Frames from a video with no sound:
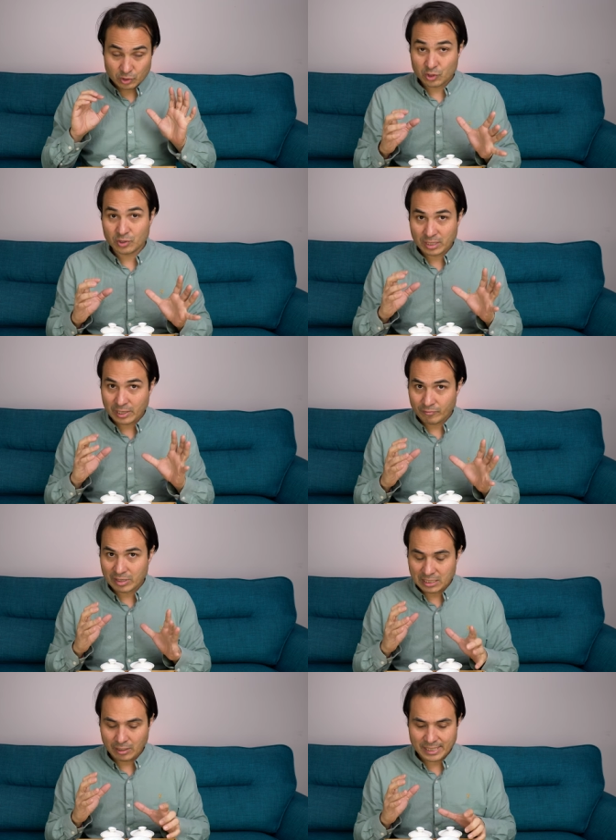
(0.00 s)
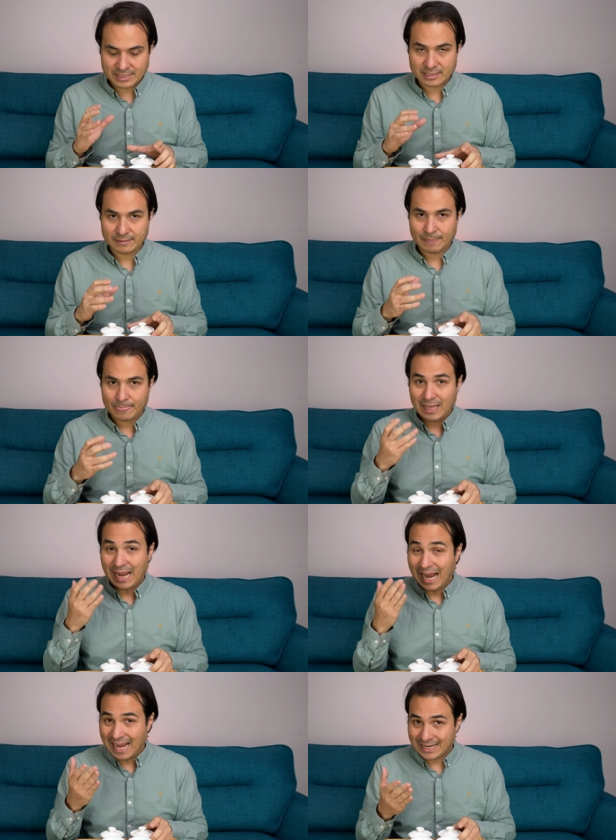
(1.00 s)
good and I really liked it.
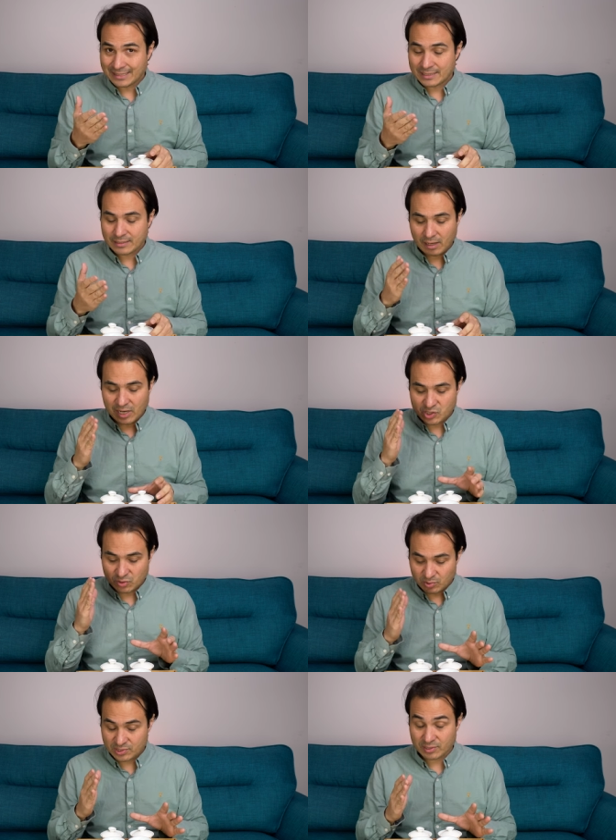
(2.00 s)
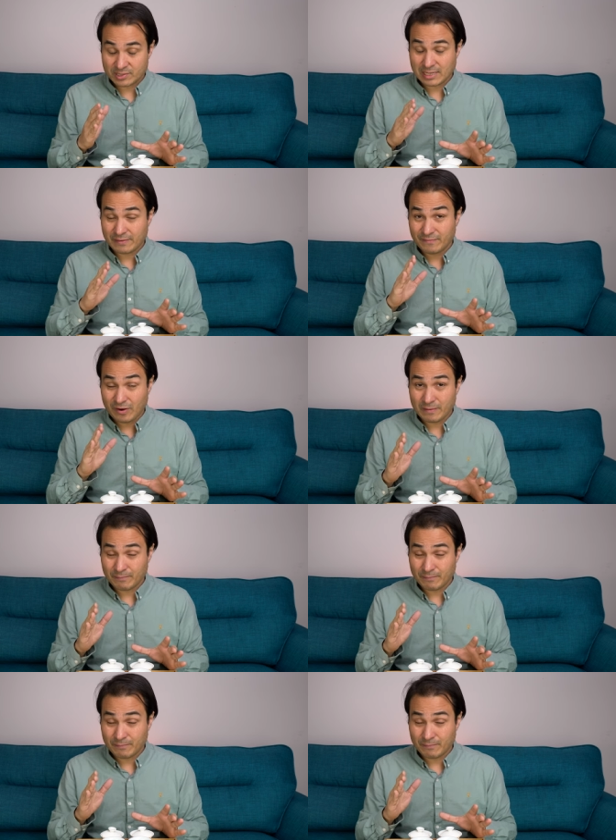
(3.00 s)
And I should also say, very